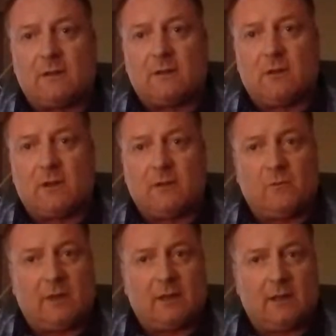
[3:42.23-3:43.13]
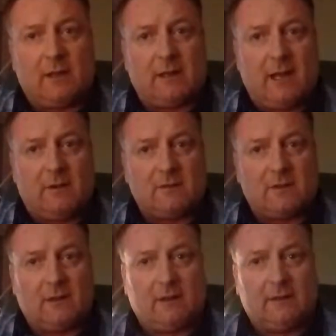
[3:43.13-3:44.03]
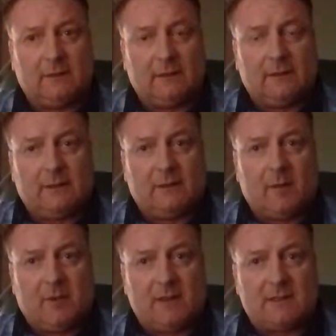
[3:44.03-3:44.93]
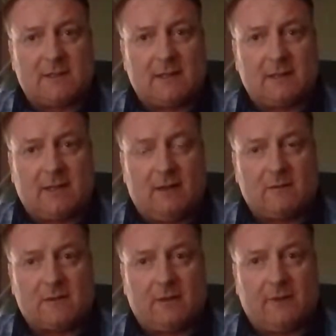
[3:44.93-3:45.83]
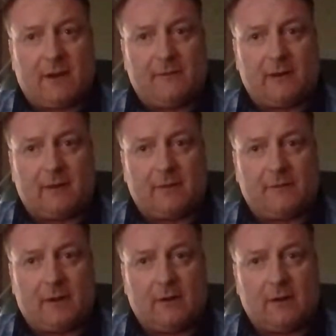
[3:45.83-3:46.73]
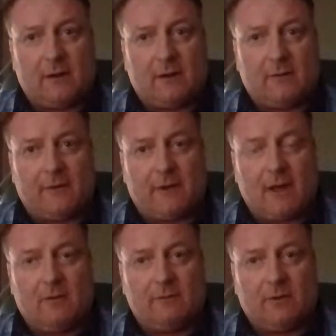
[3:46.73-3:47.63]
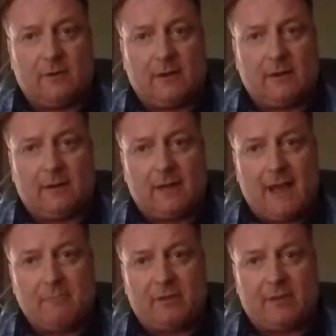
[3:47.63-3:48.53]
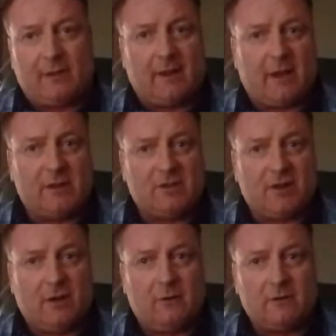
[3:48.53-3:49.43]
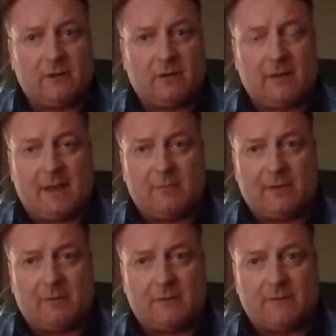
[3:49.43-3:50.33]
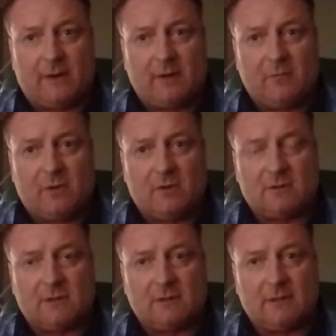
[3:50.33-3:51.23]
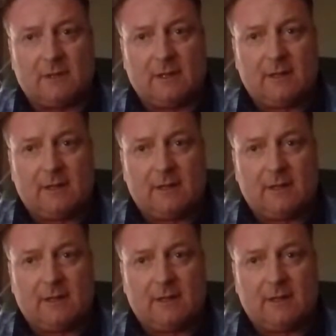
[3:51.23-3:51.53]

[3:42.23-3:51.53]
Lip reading: talking with a counsellor, a person-centered counsellor. But I found that very helpful. The empathy they showed, the empathy was very important.